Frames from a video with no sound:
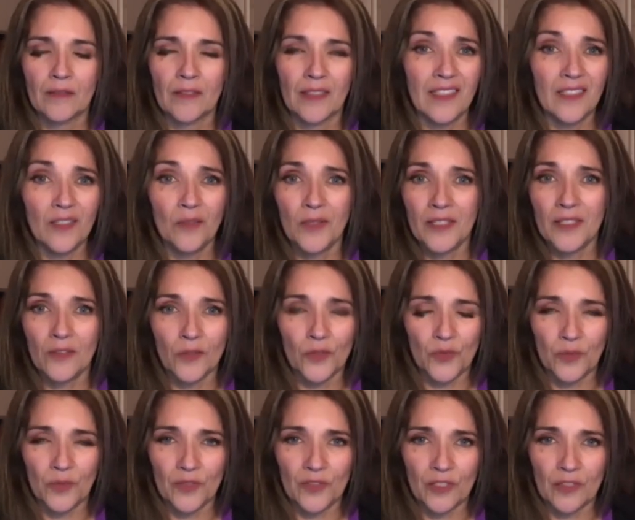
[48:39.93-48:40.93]
I don't want
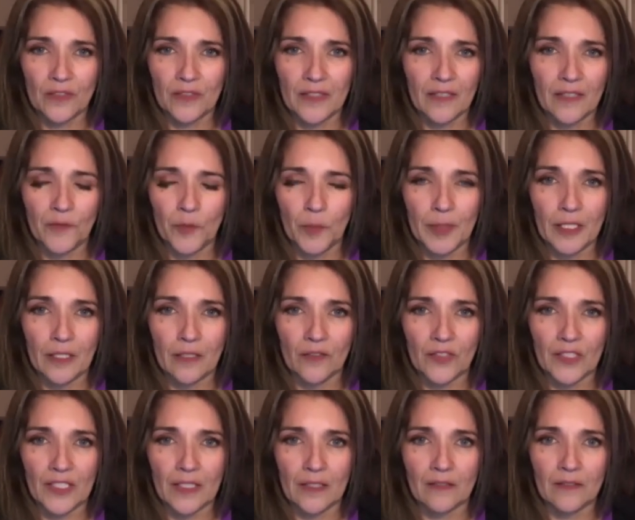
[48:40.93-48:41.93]
those results that everybody else
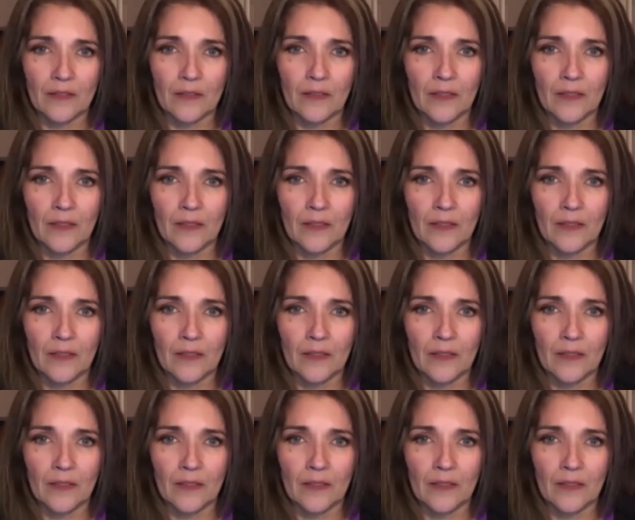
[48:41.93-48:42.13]
gets.